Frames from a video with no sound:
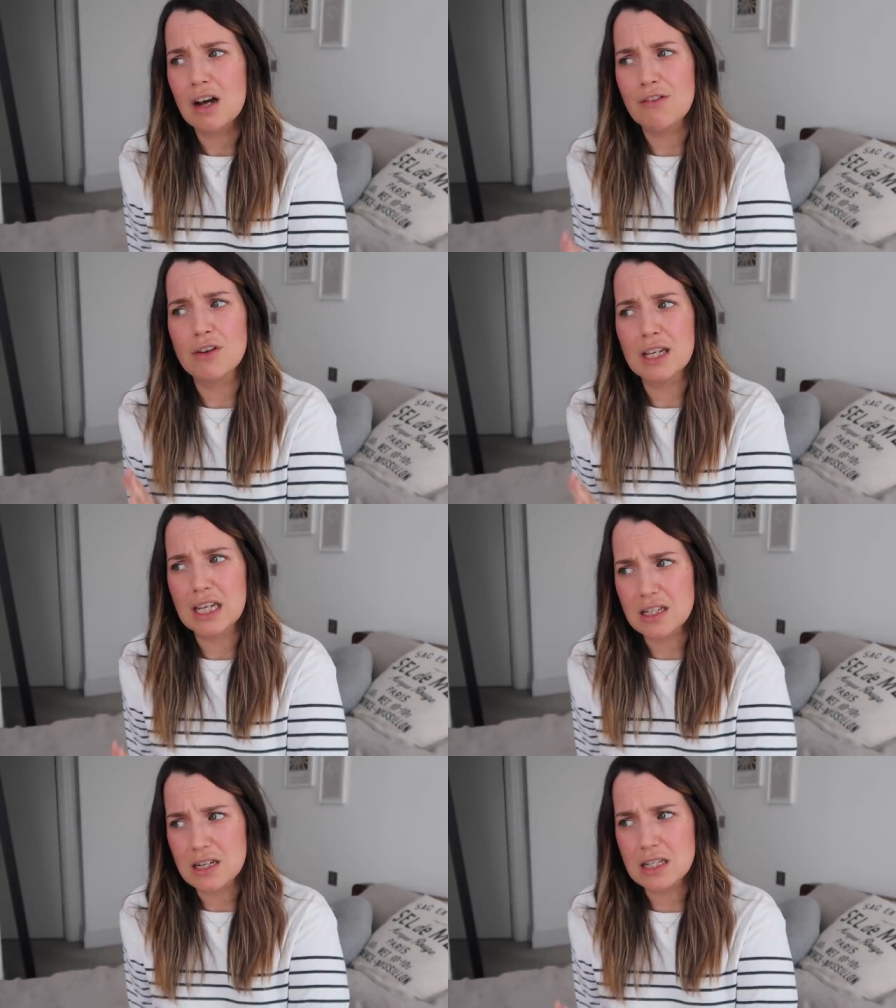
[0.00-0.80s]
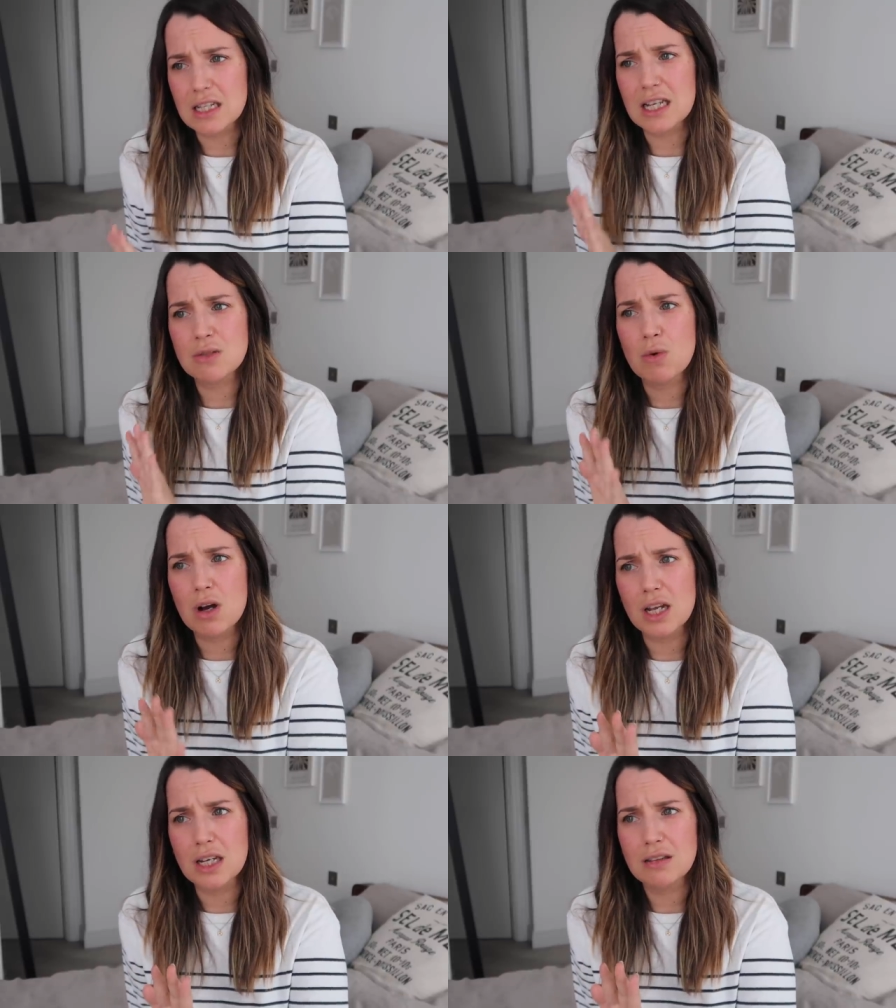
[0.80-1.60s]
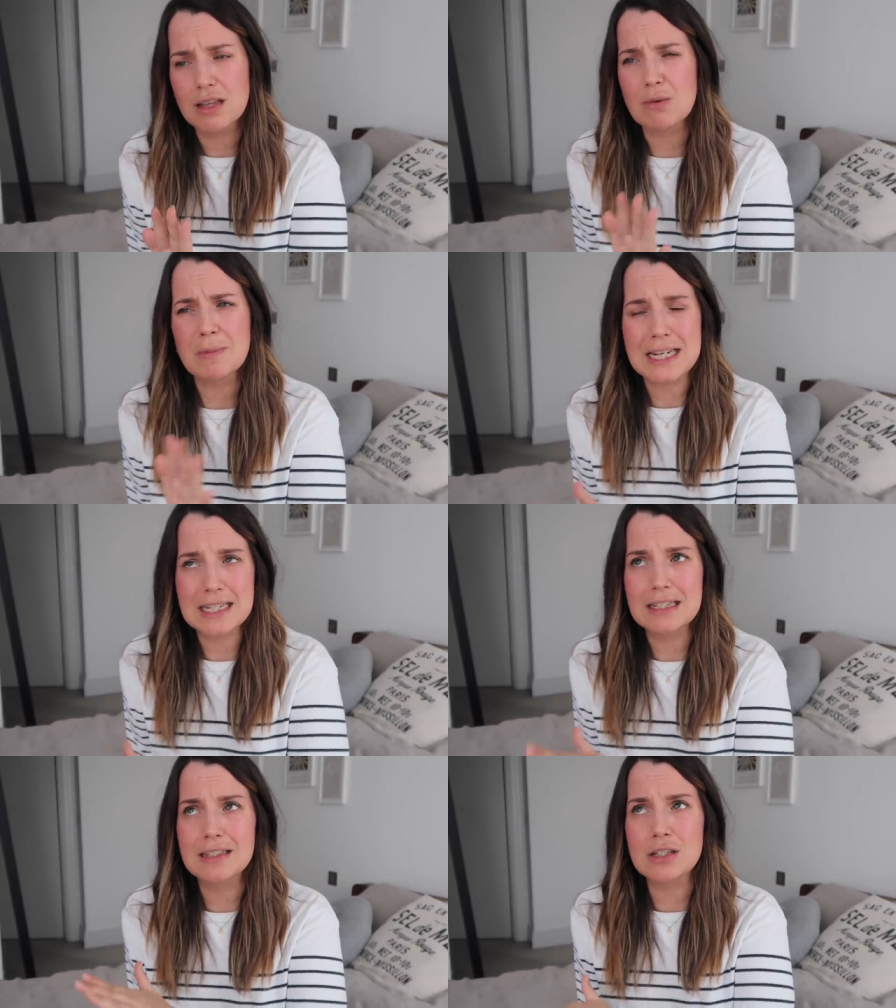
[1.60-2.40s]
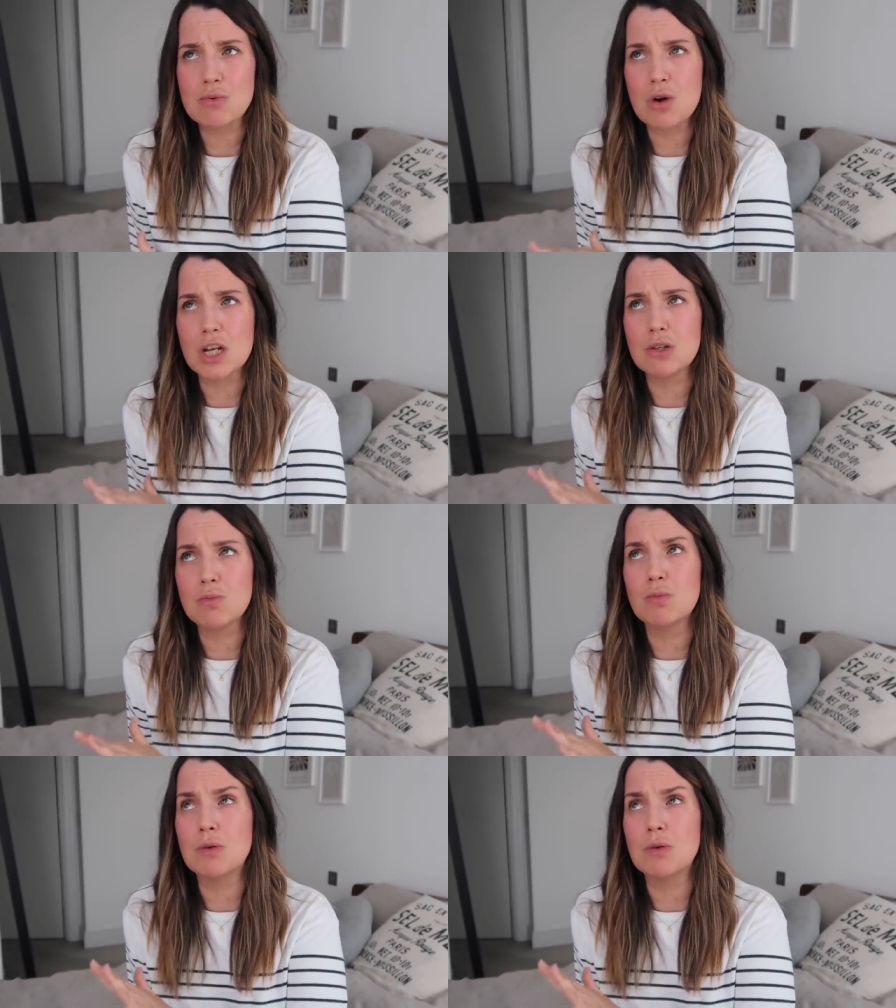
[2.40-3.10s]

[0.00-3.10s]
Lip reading: I feel like it does, and that's why that would make sense as to why you